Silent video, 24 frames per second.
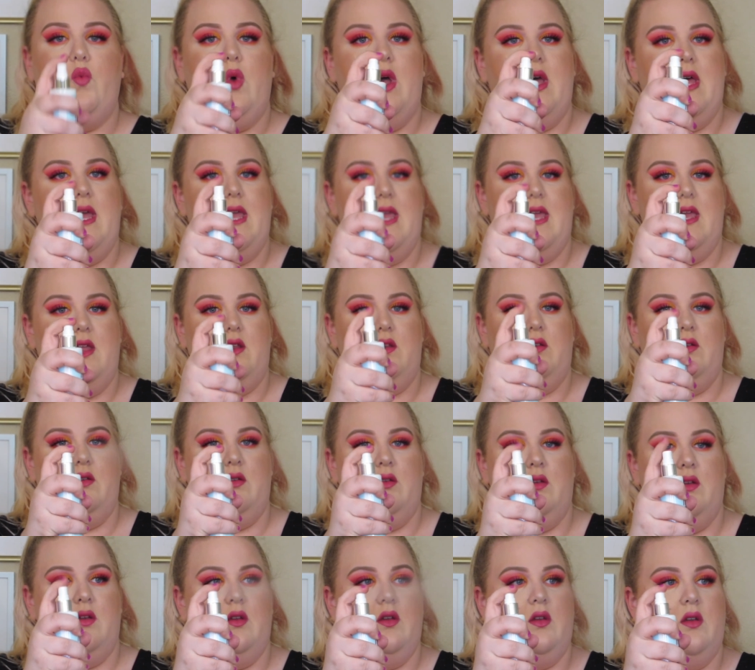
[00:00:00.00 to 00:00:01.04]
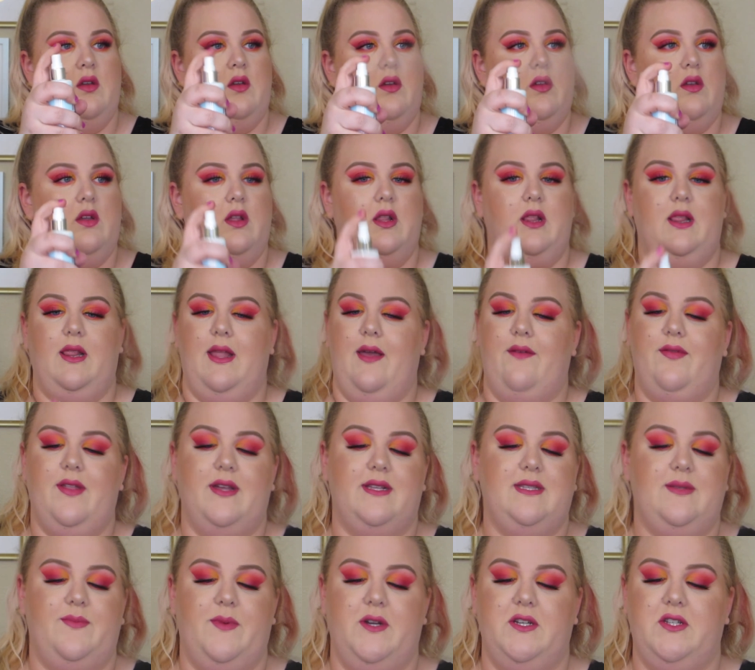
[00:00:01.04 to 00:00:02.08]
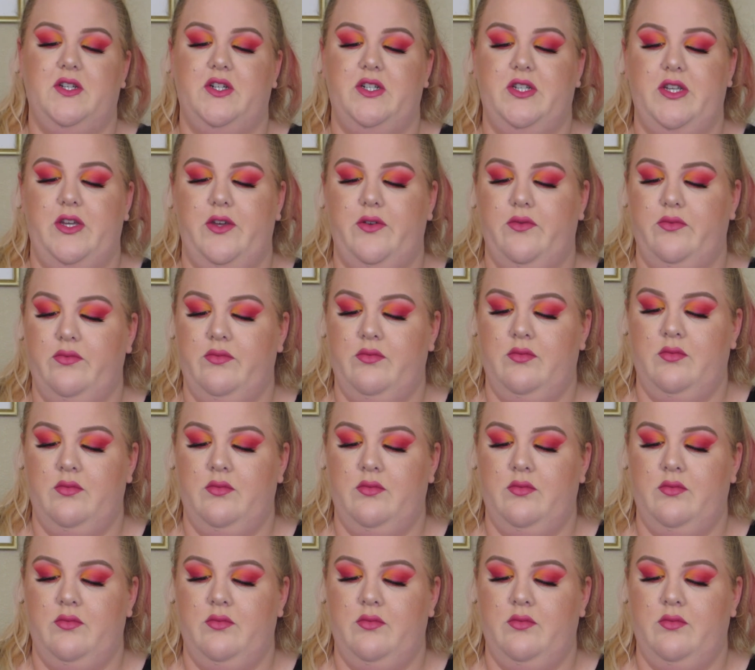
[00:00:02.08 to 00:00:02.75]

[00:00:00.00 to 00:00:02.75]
one. Love that spritzer too.